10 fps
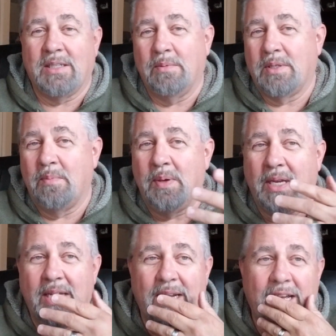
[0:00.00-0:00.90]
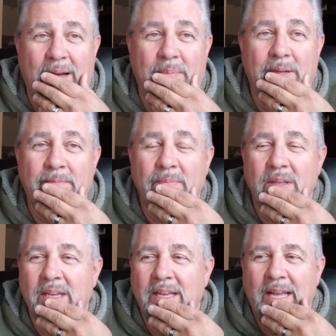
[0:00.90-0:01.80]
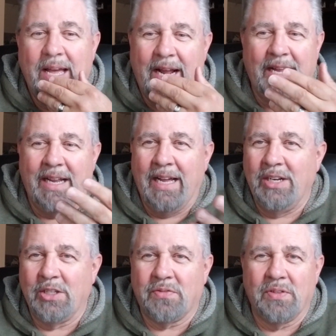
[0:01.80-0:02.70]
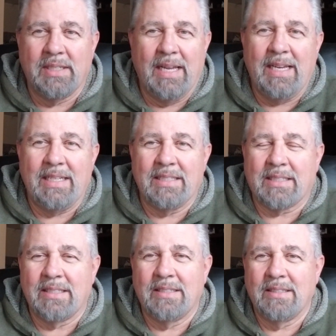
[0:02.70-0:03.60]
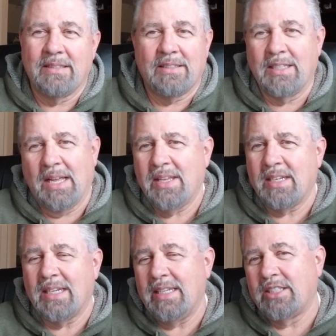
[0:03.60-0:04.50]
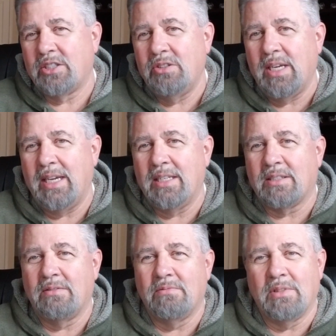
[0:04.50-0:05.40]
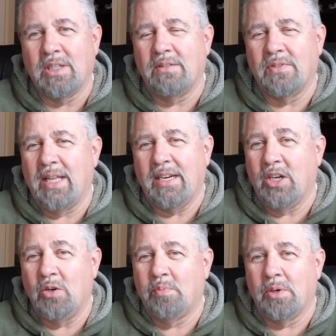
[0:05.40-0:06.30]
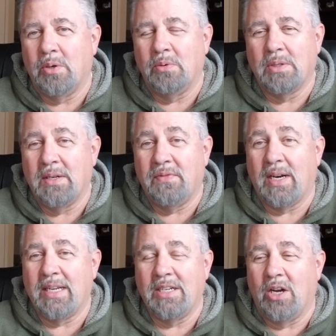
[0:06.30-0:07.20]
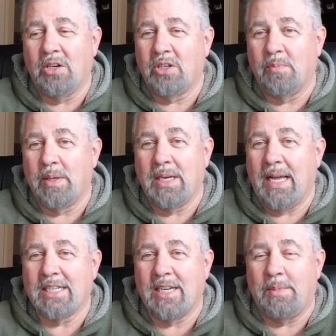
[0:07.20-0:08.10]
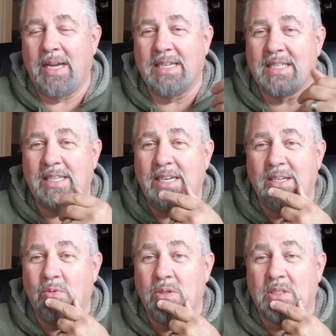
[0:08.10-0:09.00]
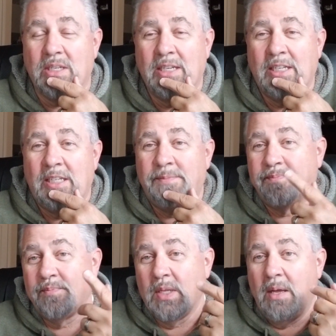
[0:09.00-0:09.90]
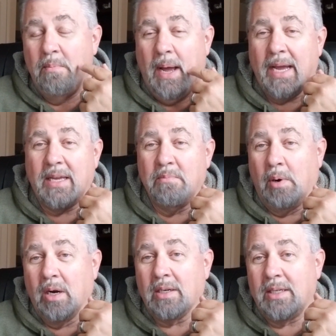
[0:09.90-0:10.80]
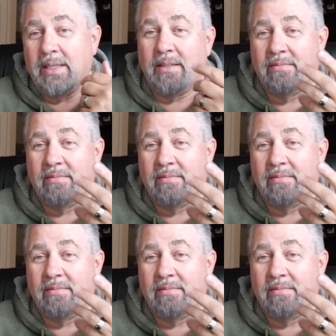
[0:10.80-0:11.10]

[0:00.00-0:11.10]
to pick it up. And I looked for days, I think at least 2 days, looking for that GoPro. It finally dawned on me the last time I had seen it was back at Barkley